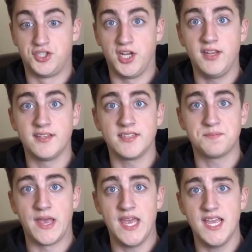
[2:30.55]
Jeez, he's
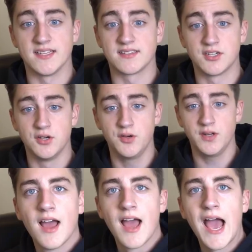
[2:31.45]
pissed,
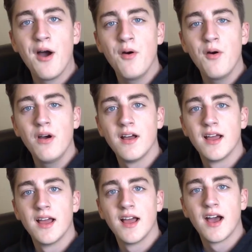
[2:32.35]
dude. How
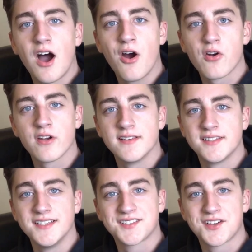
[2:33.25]
hard is
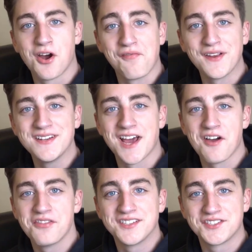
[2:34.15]
he scarfing
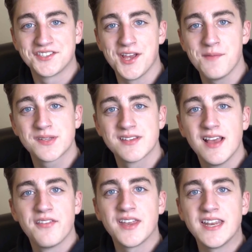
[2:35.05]
down these chips
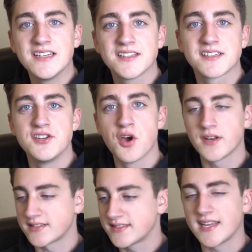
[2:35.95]
that he doesn't
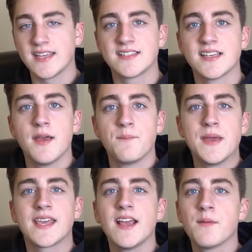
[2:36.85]
notice that he's
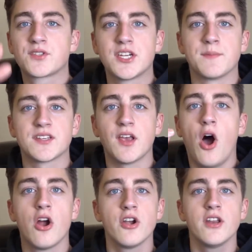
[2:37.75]
picking up chips,
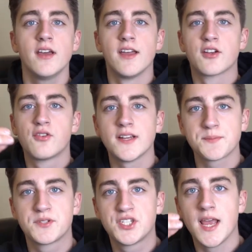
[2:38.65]
hard,
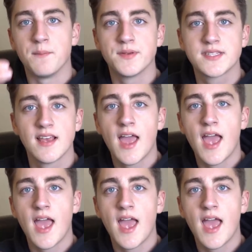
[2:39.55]
crisp chips,